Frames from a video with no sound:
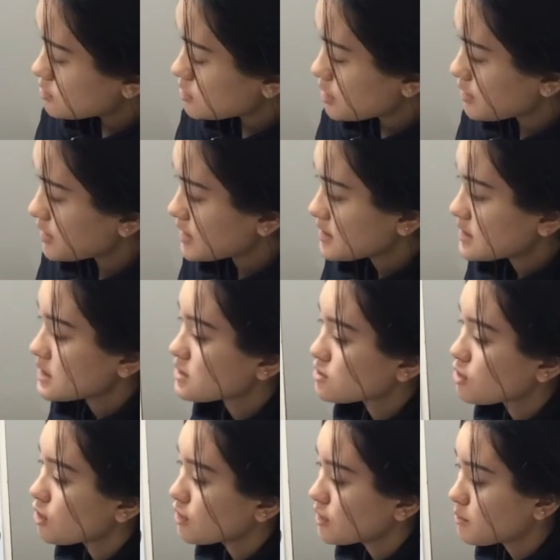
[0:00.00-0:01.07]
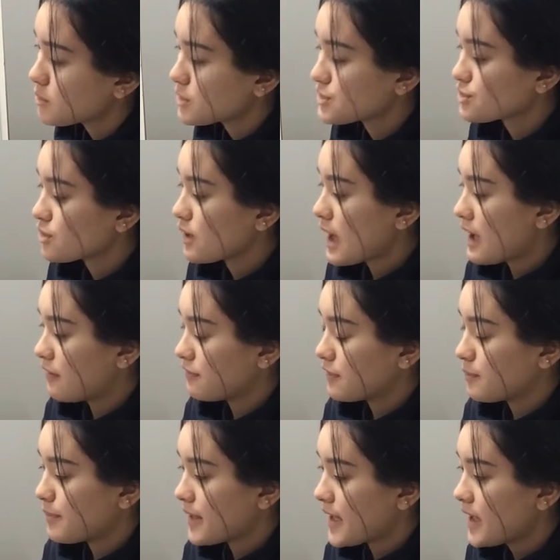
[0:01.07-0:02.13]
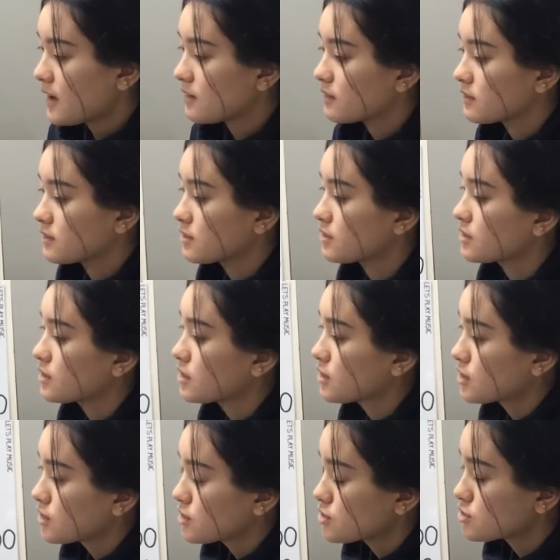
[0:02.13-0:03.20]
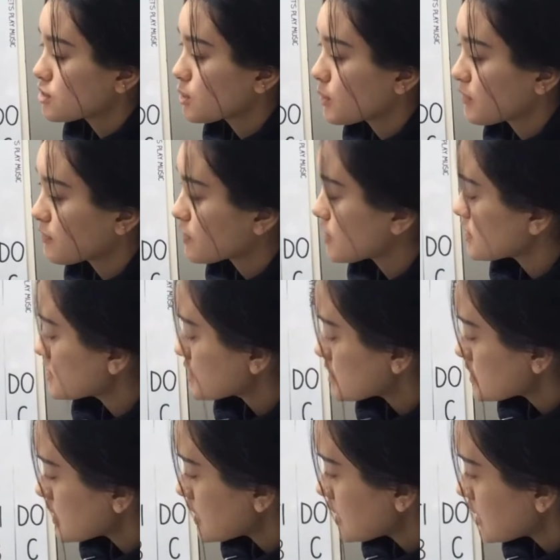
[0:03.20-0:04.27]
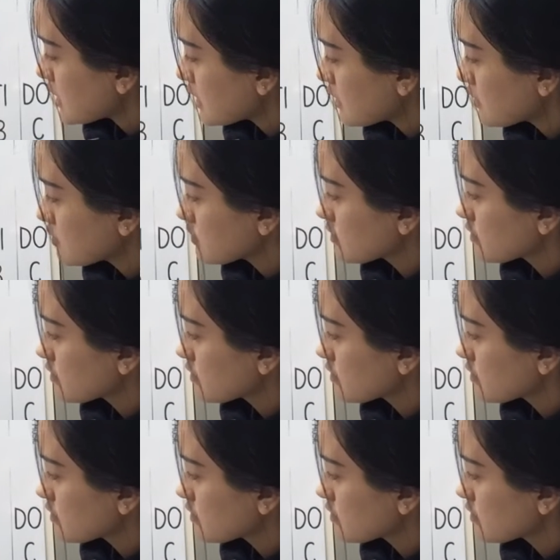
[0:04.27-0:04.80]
So this is called the musical alphabet. So we've got C